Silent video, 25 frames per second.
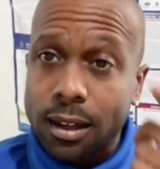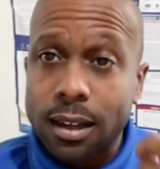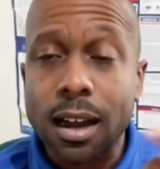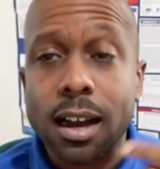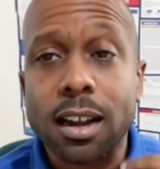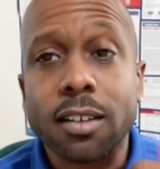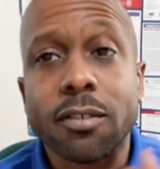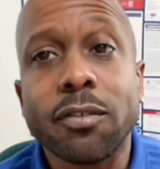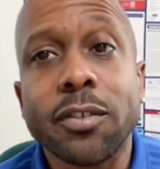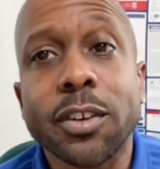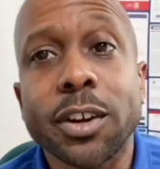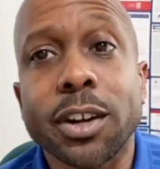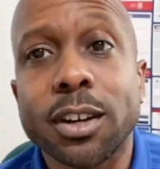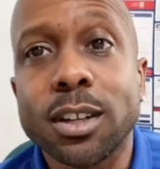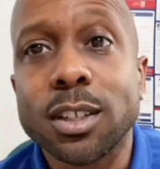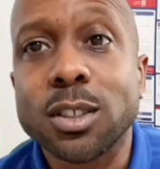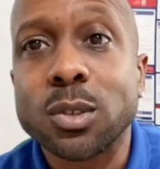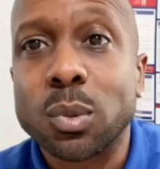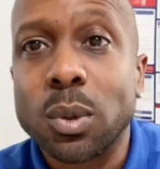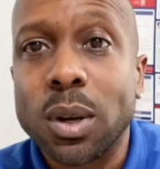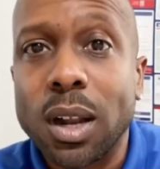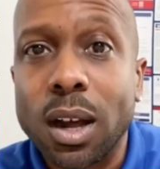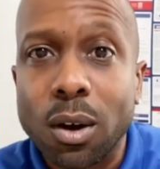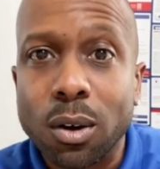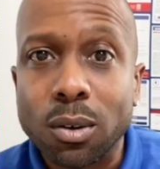Gotta figure
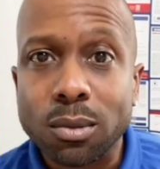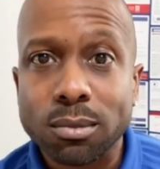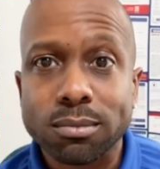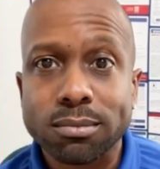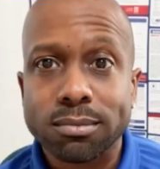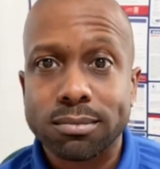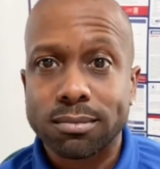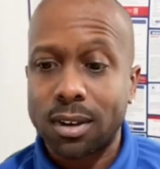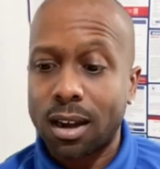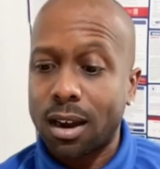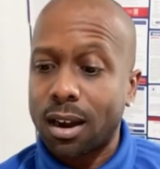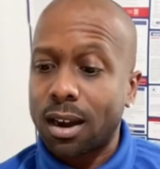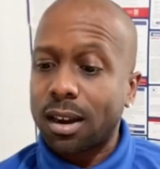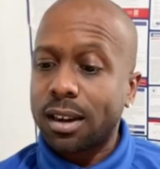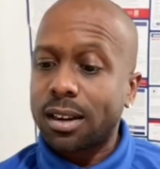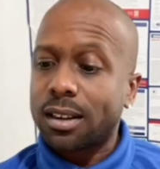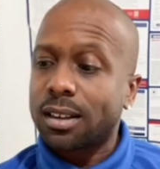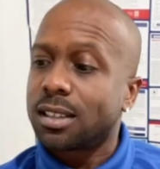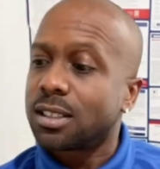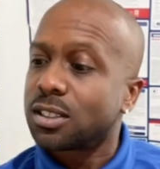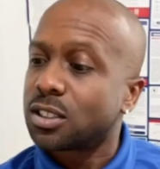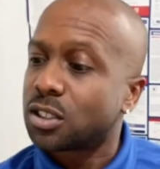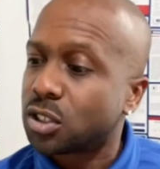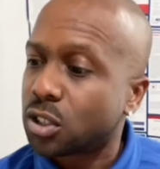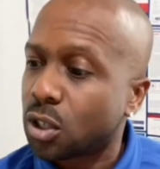this one out. All
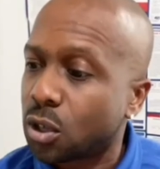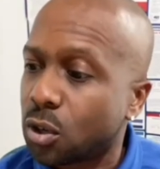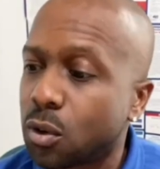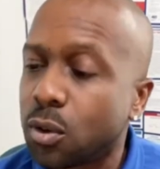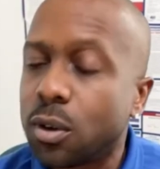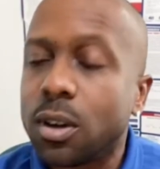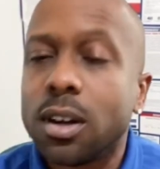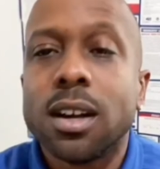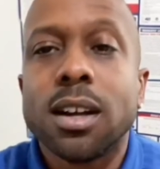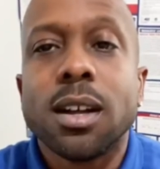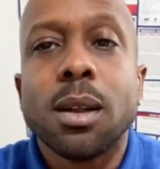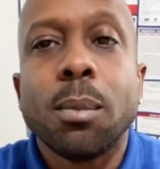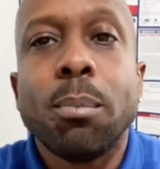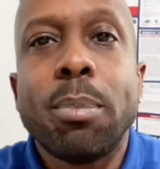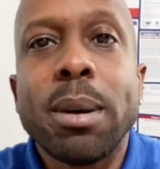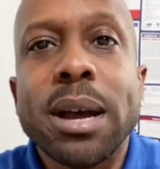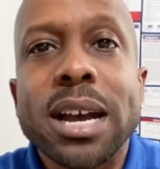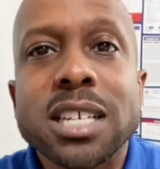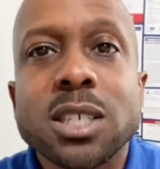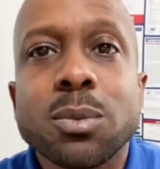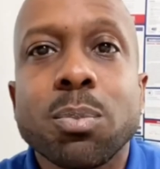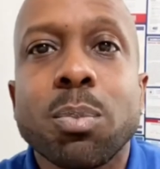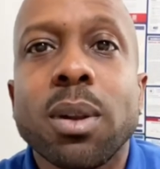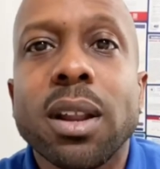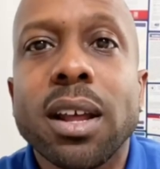right. So
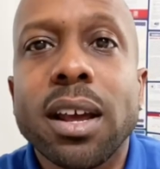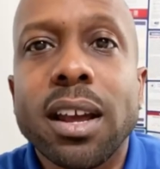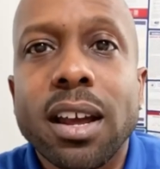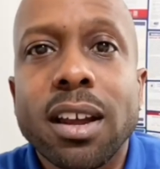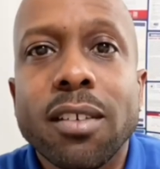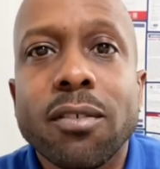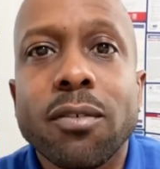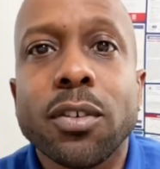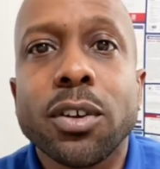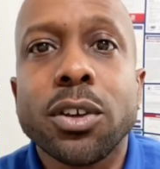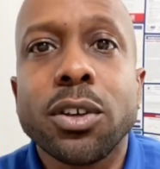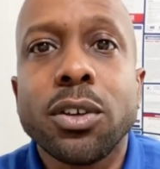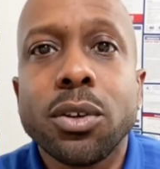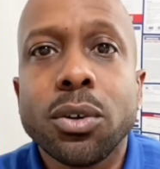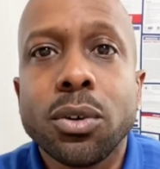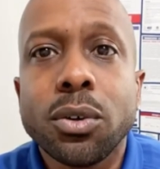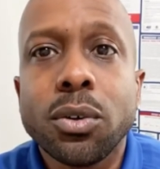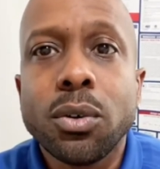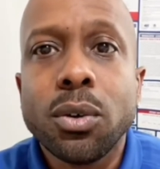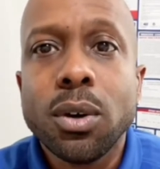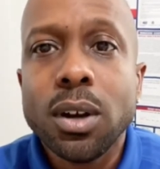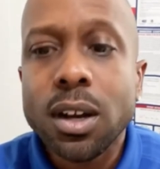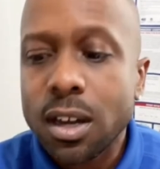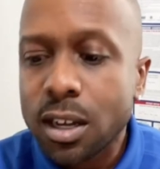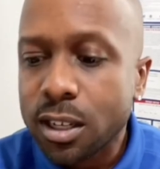best plan for
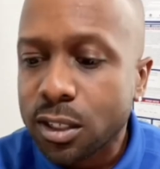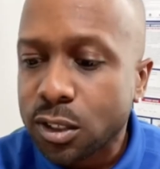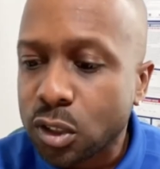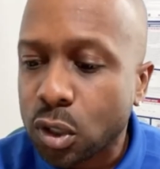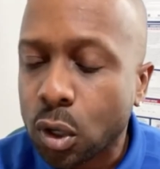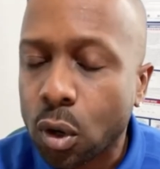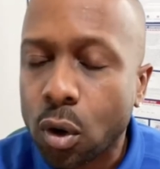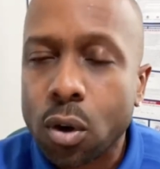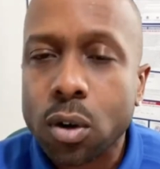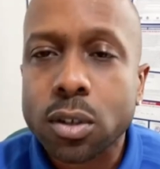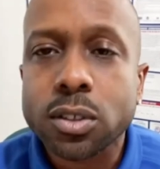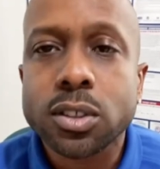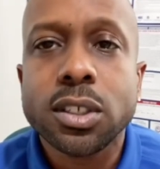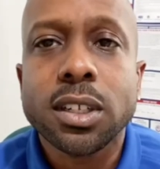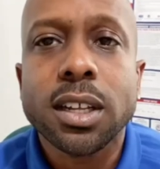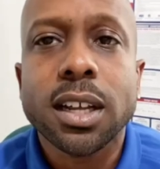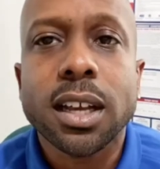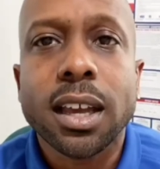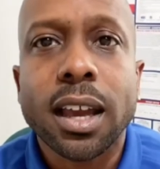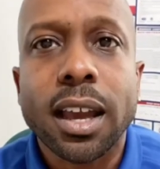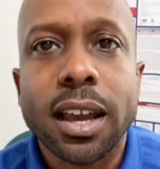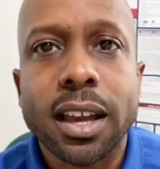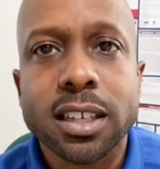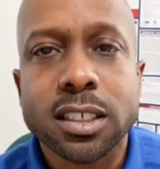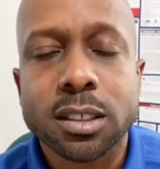you Talk to
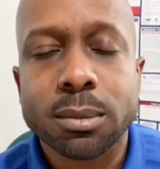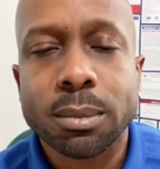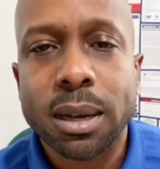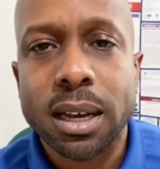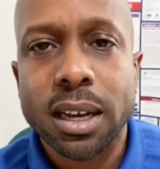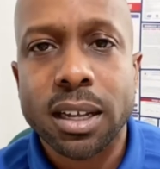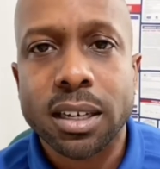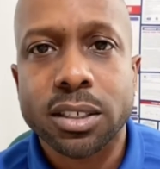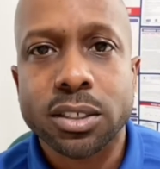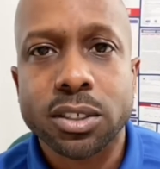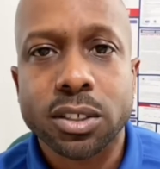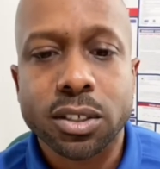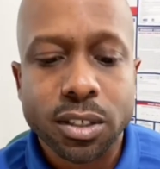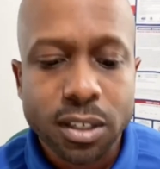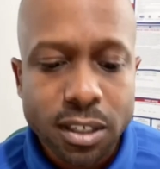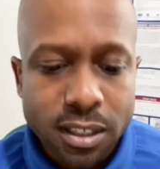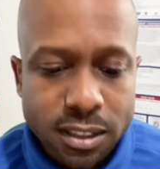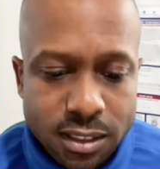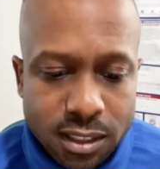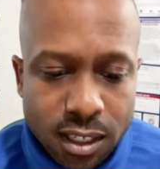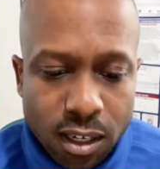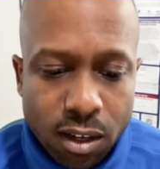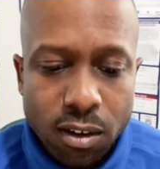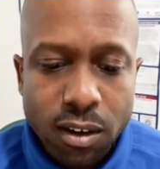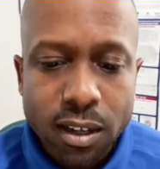the case manager.
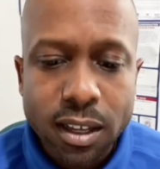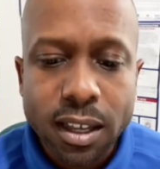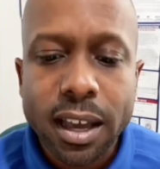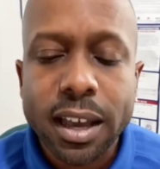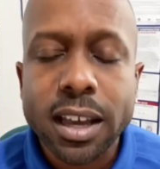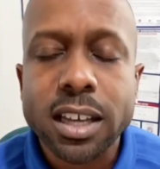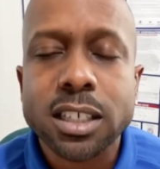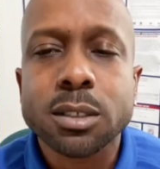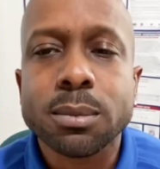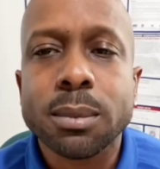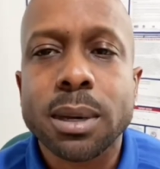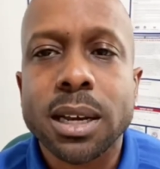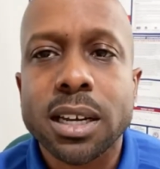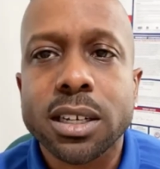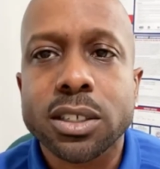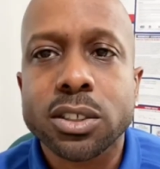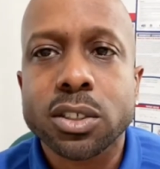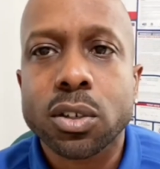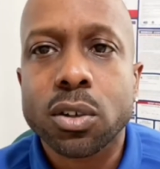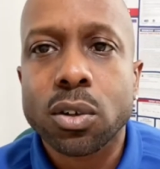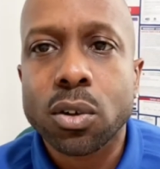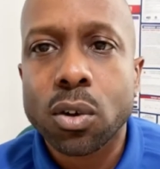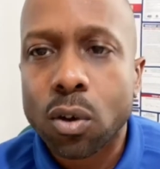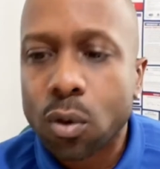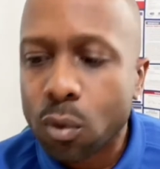Tell the case
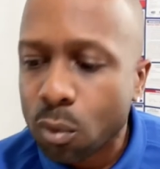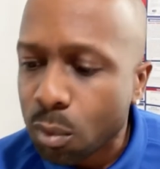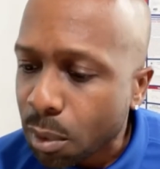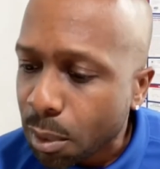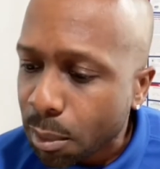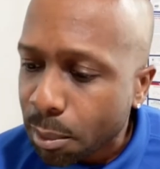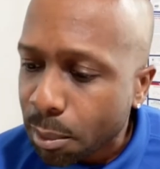manager, look, when